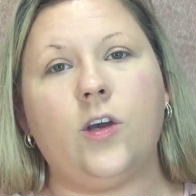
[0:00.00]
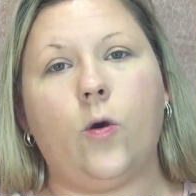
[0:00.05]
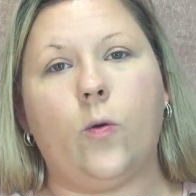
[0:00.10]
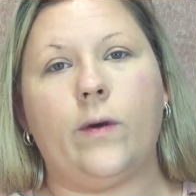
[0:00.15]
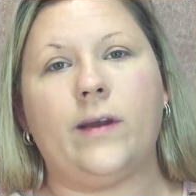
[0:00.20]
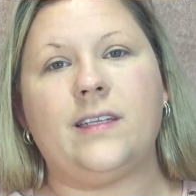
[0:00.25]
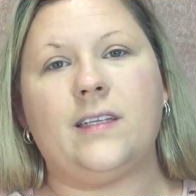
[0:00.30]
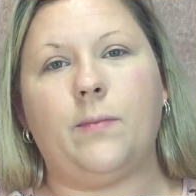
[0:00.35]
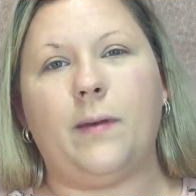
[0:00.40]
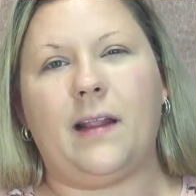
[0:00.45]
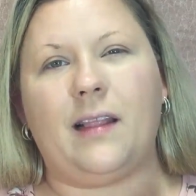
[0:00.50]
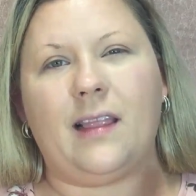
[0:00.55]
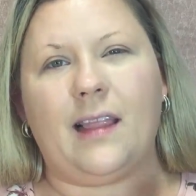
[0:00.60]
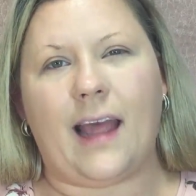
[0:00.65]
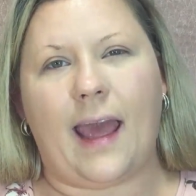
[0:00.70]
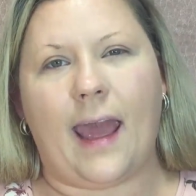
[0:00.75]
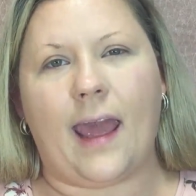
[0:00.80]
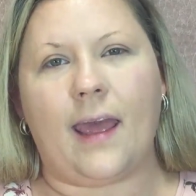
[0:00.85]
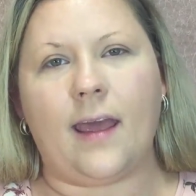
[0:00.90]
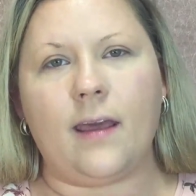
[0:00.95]
going to be
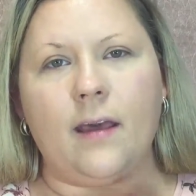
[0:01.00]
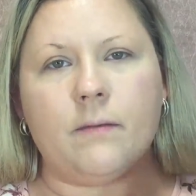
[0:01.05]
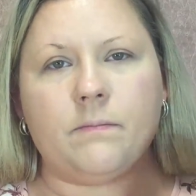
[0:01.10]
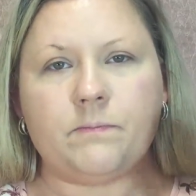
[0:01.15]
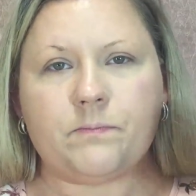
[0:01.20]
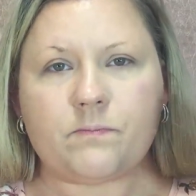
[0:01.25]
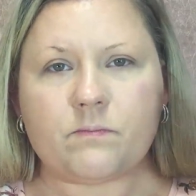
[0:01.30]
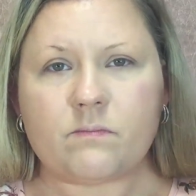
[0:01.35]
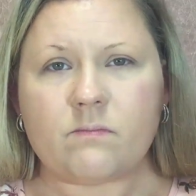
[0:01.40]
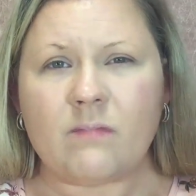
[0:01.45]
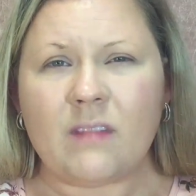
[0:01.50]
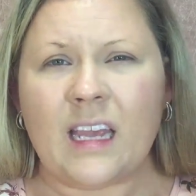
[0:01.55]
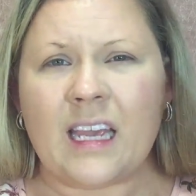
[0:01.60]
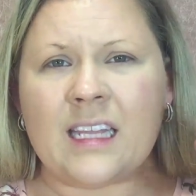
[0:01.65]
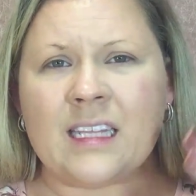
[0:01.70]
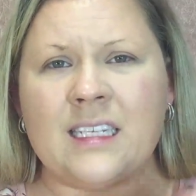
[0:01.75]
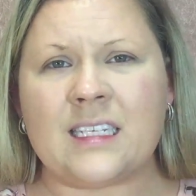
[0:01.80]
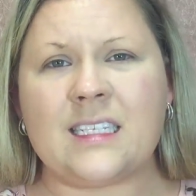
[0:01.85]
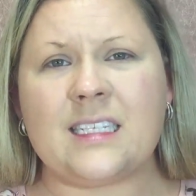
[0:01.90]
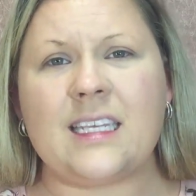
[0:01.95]
laying
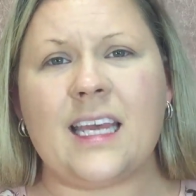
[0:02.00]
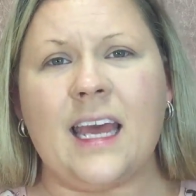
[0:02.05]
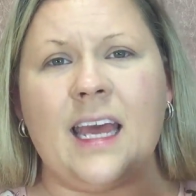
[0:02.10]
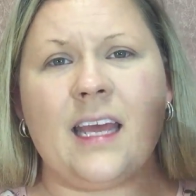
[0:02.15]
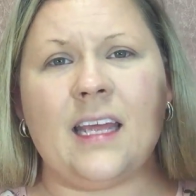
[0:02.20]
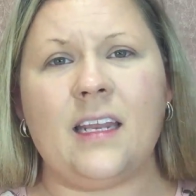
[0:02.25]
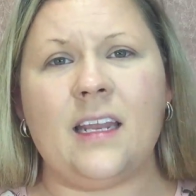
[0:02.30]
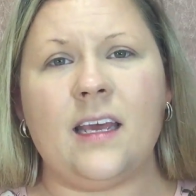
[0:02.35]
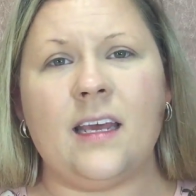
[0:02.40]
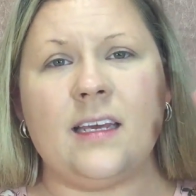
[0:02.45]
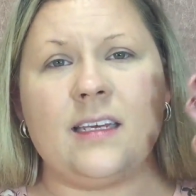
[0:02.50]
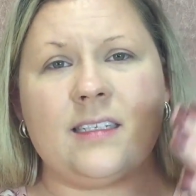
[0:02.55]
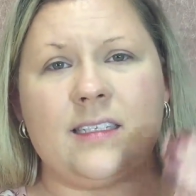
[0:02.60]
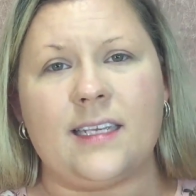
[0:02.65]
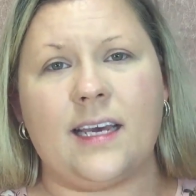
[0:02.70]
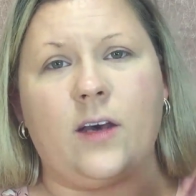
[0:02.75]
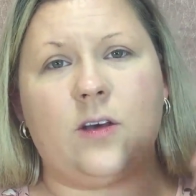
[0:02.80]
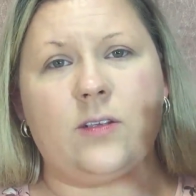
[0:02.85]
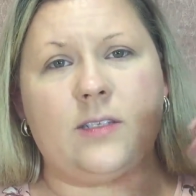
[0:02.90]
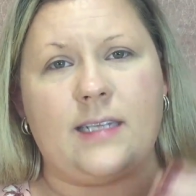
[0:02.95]
the skin
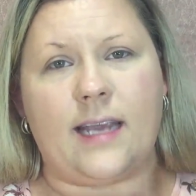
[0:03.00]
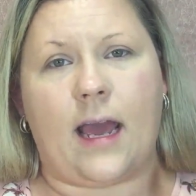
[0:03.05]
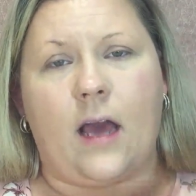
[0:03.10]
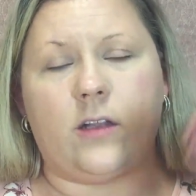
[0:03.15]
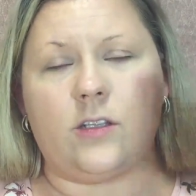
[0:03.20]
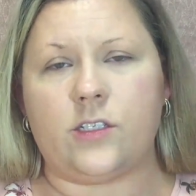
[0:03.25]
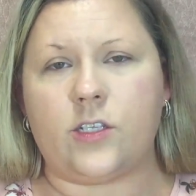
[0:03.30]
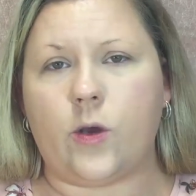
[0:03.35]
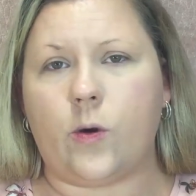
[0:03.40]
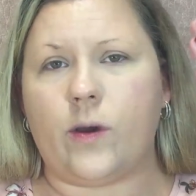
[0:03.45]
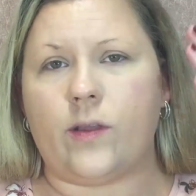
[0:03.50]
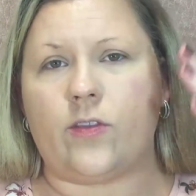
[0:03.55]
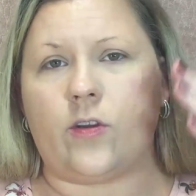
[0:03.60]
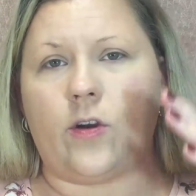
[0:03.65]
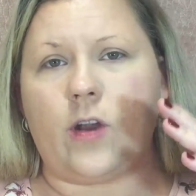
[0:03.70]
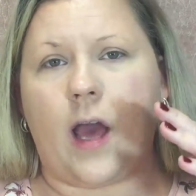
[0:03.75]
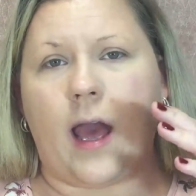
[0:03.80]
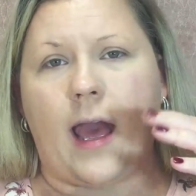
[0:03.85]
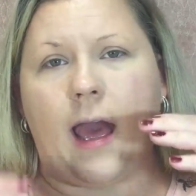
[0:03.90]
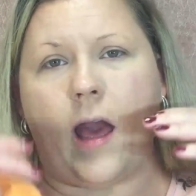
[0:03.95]
cells down so they're
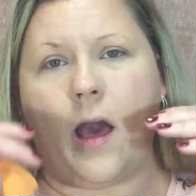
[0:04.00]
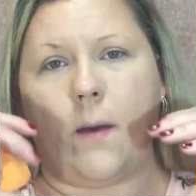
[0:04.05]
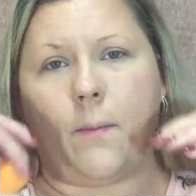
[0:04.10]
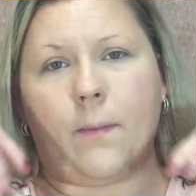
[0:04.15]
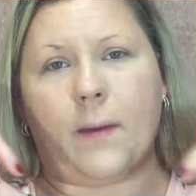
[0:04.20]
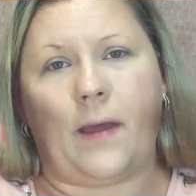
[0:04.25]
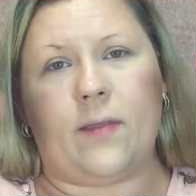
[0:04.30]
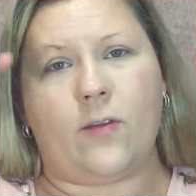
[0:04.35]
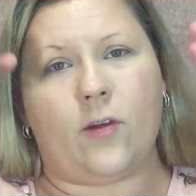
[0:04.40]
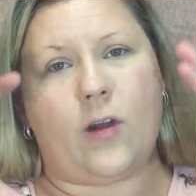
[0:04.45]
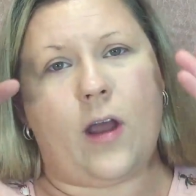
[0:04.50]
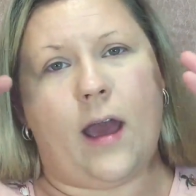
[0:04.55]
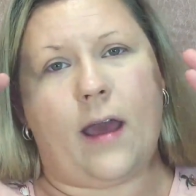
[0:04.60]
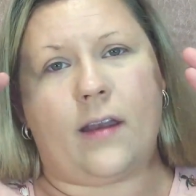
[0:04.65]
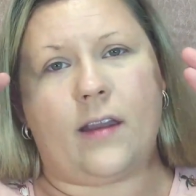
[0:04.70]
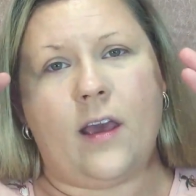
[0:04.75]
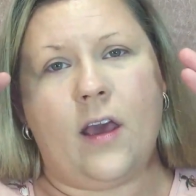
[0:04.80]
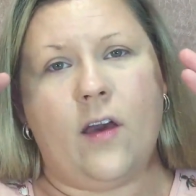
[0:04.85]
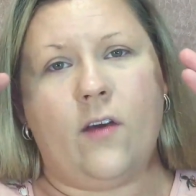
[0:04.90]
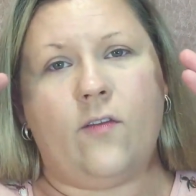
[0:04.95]
not up and they're not
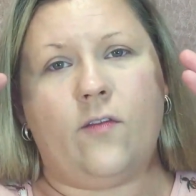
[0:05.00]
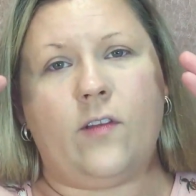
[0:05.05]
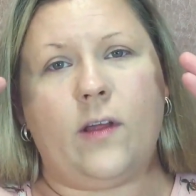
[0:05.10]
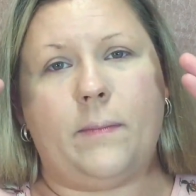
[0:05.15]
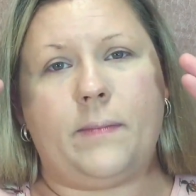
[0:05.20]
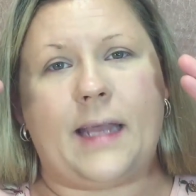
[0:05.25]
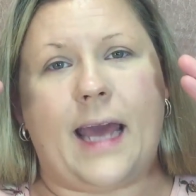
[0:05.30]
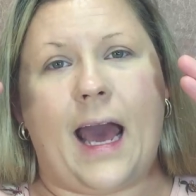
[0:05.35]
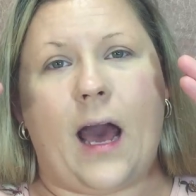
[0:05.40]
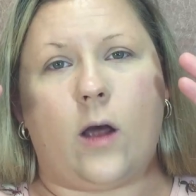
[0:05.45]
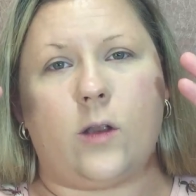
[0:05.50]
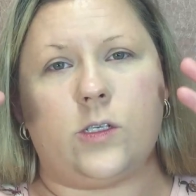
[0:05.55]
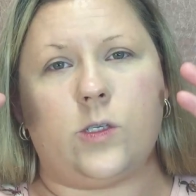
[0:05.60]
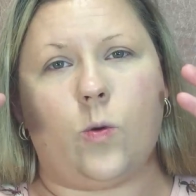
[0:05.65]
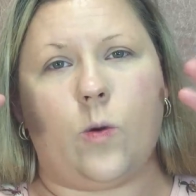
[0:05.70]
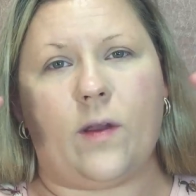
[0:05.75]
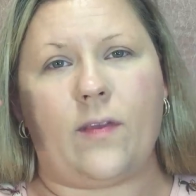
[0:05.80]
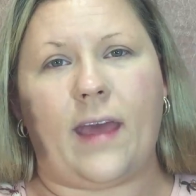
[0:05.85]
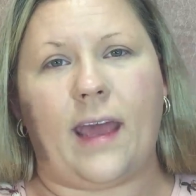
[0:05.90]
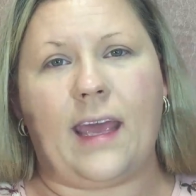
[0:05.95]
flipped out to
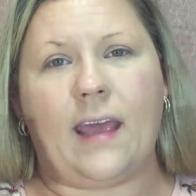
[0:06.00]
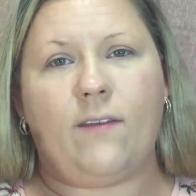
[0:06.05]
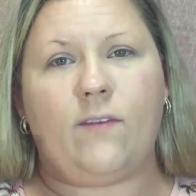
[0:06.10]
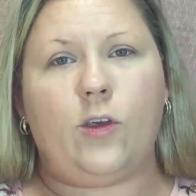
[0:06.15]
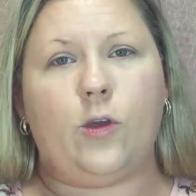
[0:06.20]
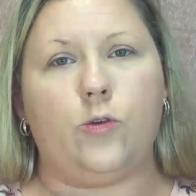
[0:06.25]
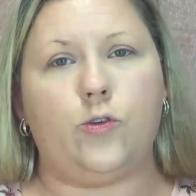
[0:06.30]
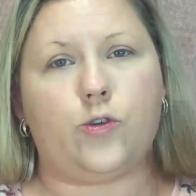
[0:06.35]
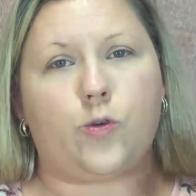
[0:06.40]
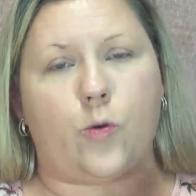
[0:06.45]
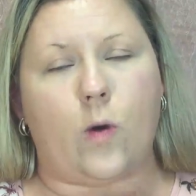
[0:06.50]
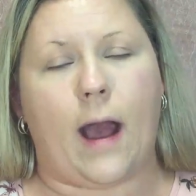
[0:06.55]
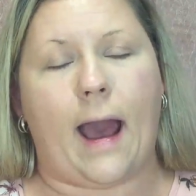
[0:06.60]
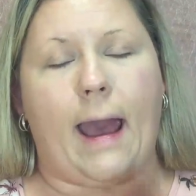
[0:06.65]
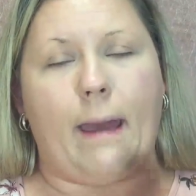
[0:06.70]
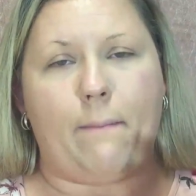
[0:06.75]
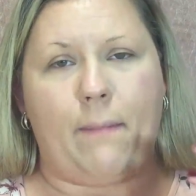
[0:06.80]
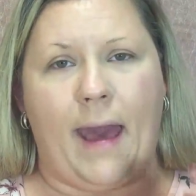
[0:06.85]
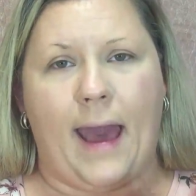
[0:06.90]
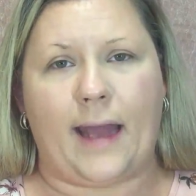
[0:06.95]
where they give you
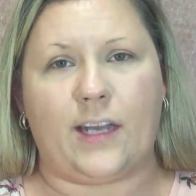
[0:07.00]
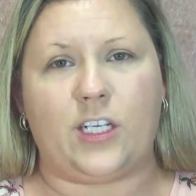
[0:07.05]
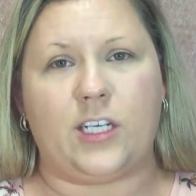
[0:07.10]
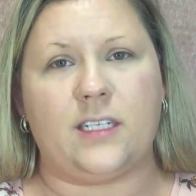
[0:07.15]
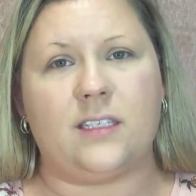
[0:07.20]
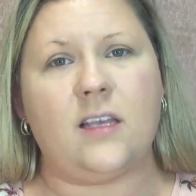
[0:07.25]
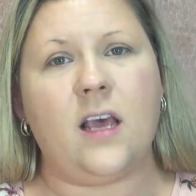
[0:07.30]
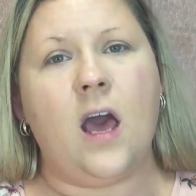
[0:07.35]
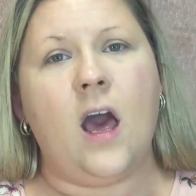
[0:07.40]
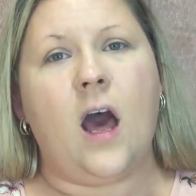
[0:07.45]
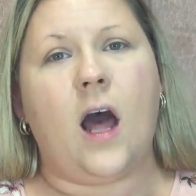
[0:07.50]
dry patches.